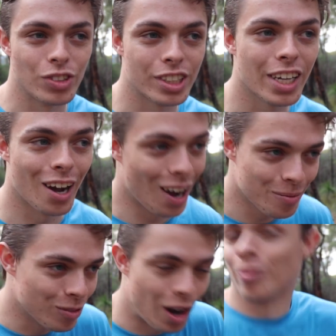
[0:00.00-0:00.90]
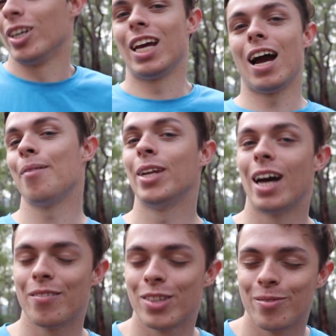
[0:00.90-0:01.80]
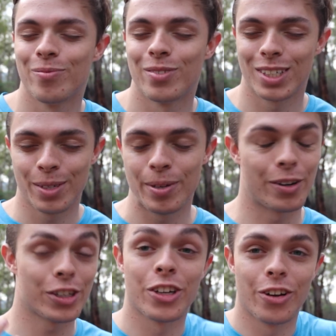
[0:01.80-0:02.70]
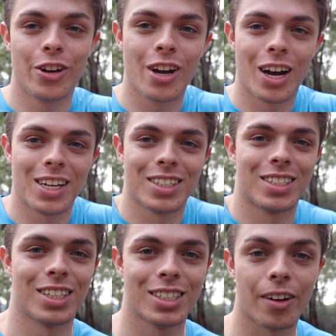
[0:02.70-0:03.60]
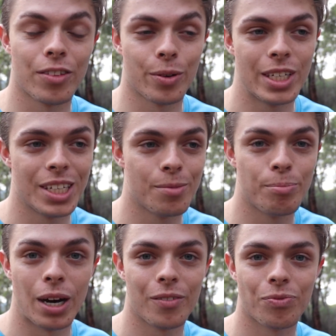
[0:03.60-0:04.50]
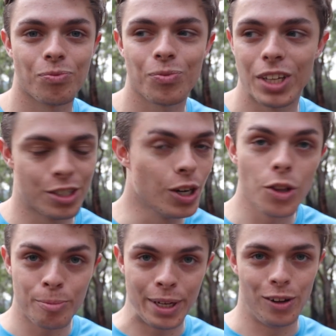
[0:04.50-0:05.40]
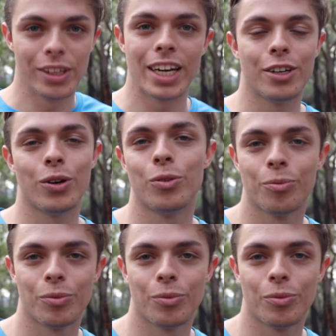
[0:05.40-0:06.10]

yeah, I'm really happy to have them, to be able to show you guys the stuff that we did, but it's not the be all and end all.